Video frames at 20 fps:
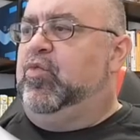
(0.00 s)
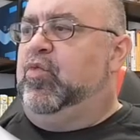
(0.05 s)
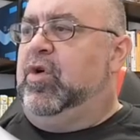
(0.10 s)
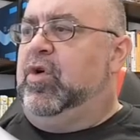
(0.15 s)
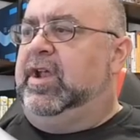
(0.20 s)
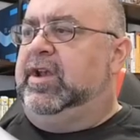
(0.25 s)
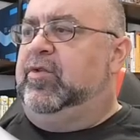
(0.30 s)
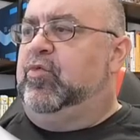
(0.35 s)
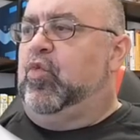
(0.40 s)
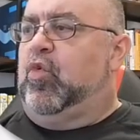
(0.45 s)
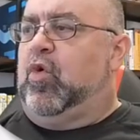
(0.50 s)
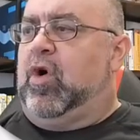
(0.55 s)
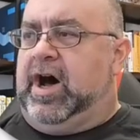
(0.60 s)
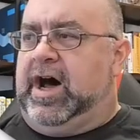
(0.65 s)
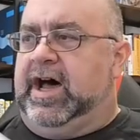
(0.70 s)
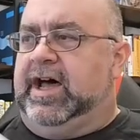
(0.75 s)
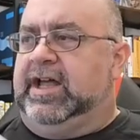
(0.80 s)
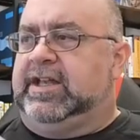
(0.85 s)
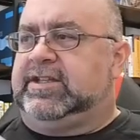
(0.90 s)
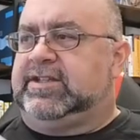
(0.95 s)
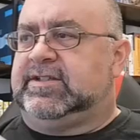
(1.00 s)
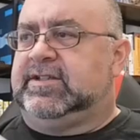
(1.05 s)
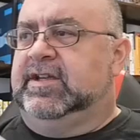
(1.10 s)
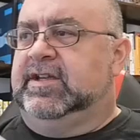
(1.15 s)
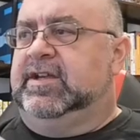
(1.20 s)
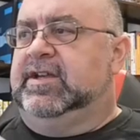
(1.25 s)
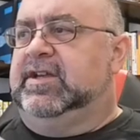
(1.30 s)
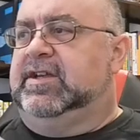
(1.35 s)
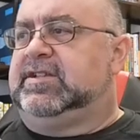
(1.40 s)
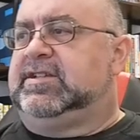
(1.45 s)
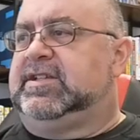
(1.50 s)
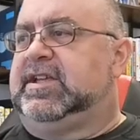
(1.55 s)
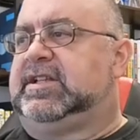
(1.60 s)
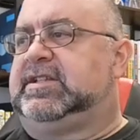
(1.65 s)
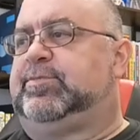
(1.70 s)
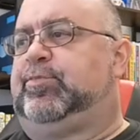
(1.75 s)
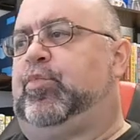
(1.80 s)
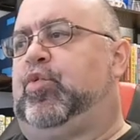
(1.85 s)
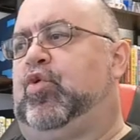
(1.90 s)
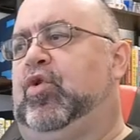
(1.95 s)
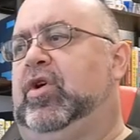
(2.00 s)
related to the rotor bars.